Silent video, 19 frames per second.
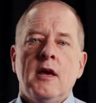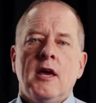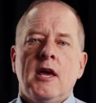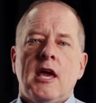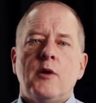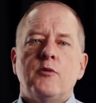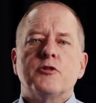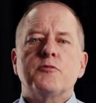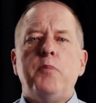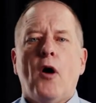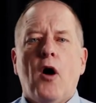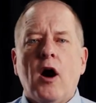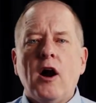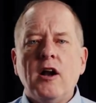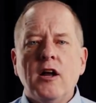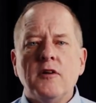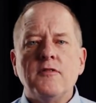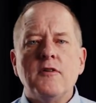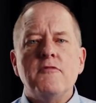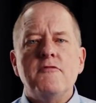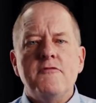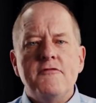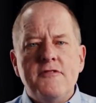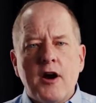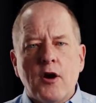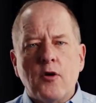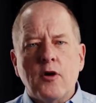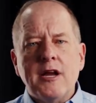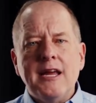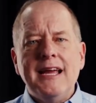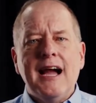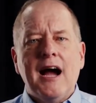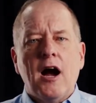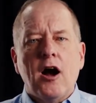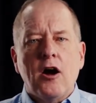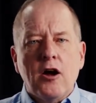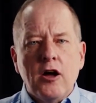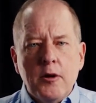He was part of a very
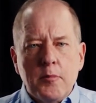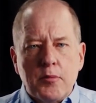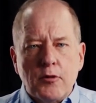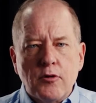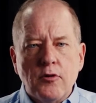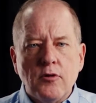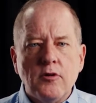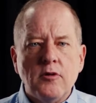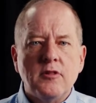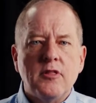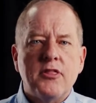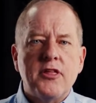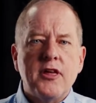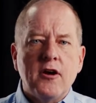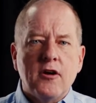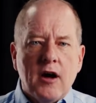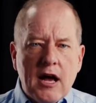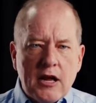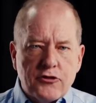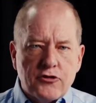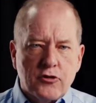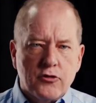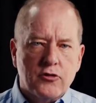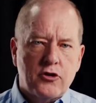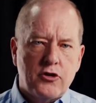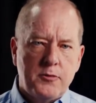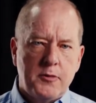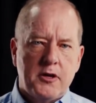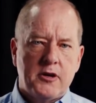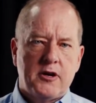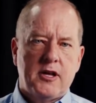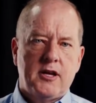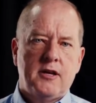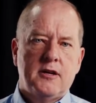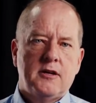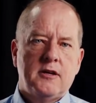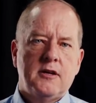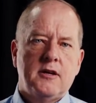liberal theological
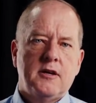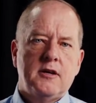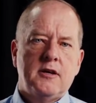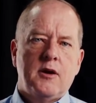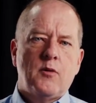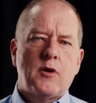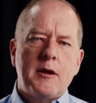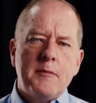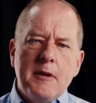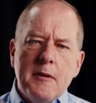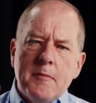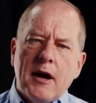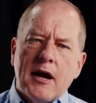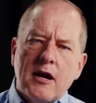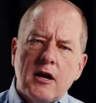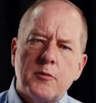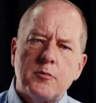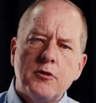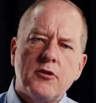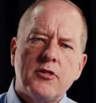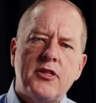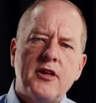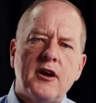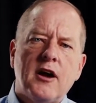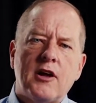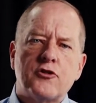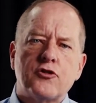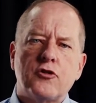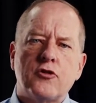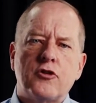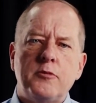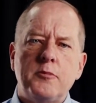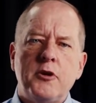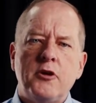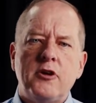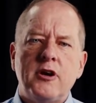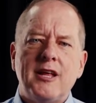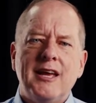community. And what I mean by liberal theological
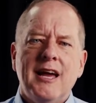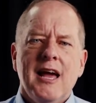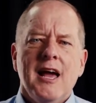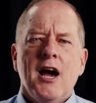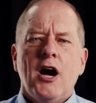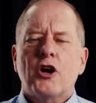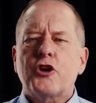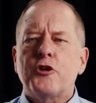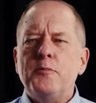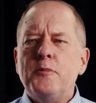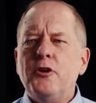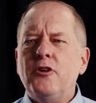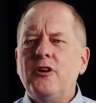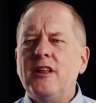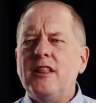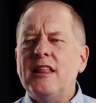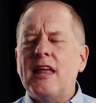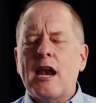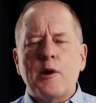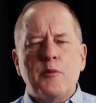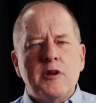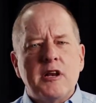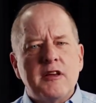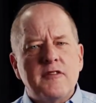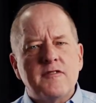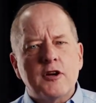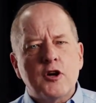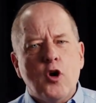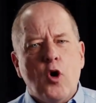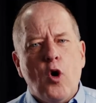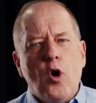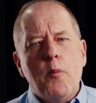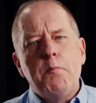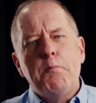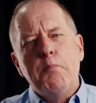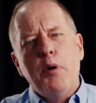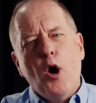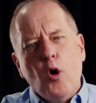community, a community that I would even
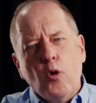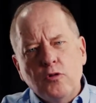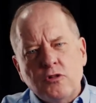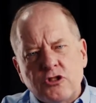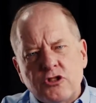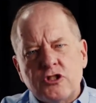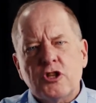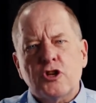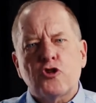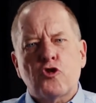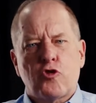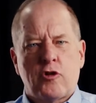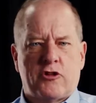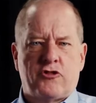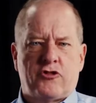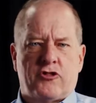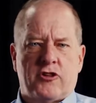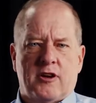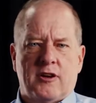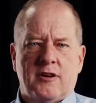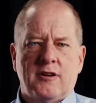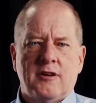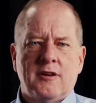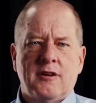call post Christian.